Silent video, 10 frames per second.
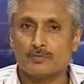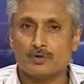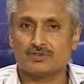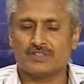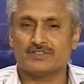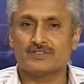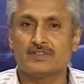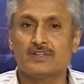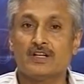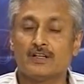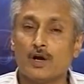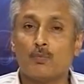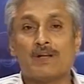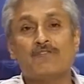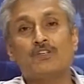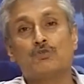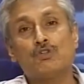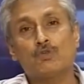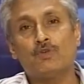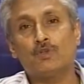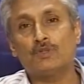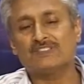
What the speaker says: process. Now, when we switch over to a